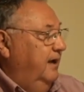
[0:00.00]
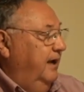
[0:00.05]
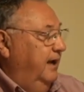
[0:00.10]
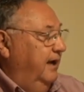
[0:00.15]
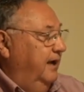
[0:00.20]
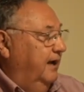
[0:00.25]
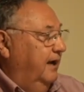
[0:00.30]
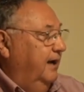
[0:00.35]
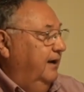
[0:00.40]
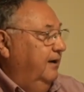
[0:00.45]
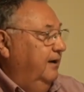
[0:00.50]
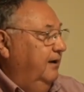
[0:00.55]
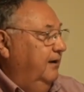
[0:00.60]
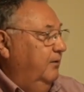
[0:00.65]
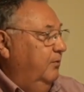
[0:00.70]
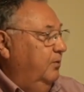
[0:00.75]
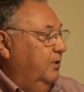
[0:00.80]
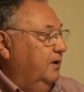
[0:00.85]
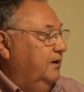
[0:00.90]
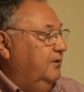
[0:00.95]
And I
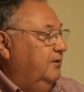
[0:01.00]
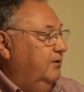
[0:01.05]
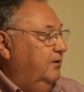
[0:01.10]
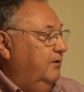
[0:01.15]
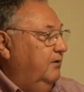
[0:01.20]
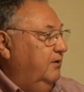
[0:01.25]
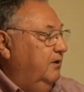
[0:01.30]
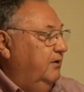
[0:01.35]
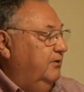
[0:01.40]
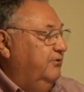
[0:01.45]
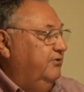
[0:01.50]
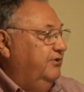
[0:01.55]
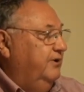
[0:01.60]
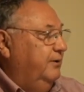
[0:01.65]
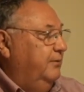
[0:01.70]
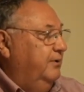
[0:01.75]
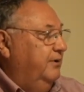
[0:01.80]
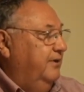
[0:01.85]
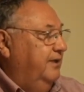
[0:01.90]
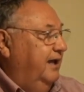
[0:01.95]
worked
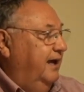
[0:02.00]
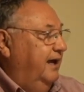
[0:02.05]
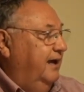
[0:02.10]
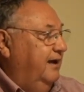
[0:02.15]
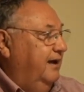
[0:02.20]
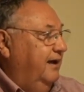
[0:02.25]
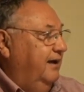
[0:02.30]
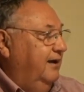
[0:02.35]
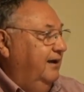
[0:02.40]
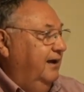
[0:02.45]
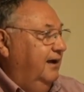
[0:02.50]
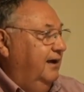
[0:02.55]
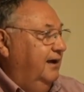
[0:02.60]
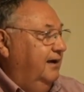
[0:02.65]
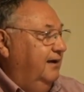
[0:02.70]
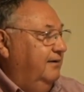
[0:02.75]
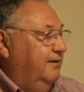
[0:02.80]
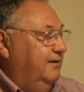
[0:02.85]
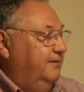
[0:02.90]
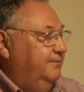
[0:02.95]
closely with that. I
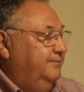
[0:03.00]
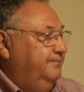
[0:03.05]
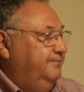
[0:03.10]
uh,